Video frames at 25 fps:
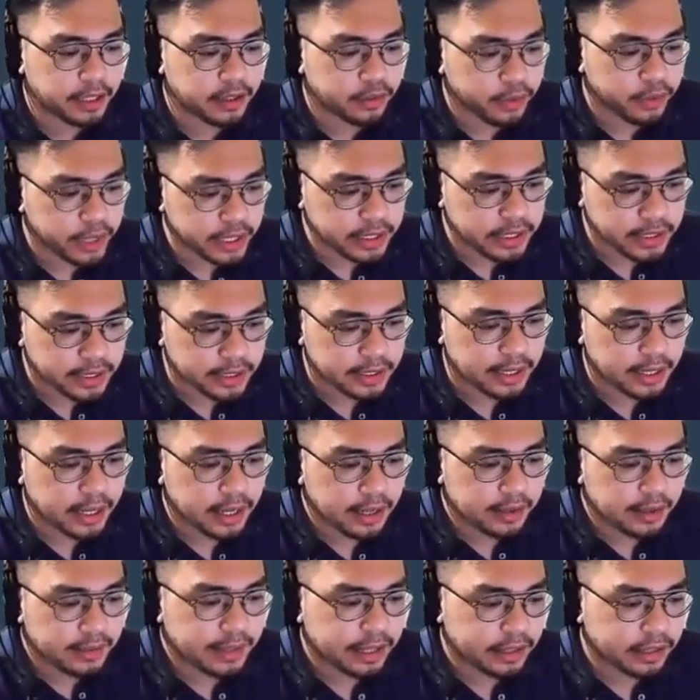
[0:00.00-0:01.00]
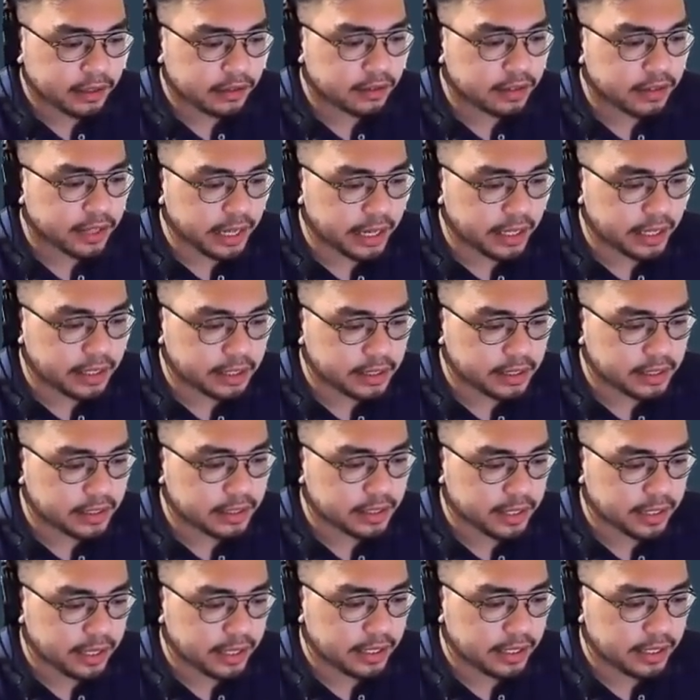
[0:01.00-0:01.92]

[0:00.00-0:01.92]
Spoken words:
tweets that contains